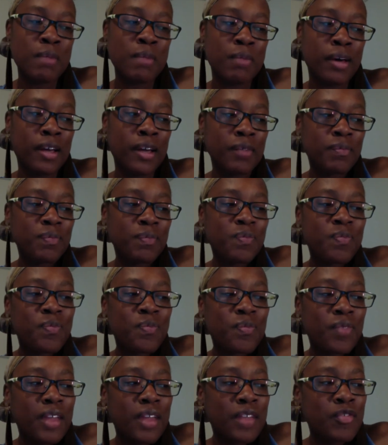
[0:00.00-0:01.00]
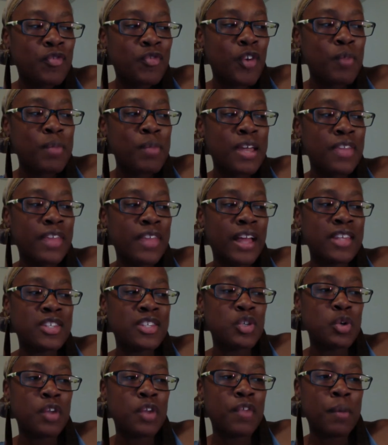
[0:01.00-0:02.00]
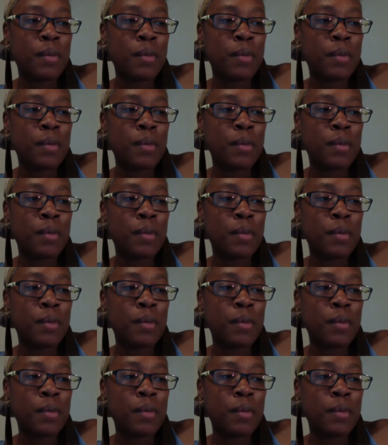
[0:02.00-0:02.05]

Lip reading: But for me, that's sort of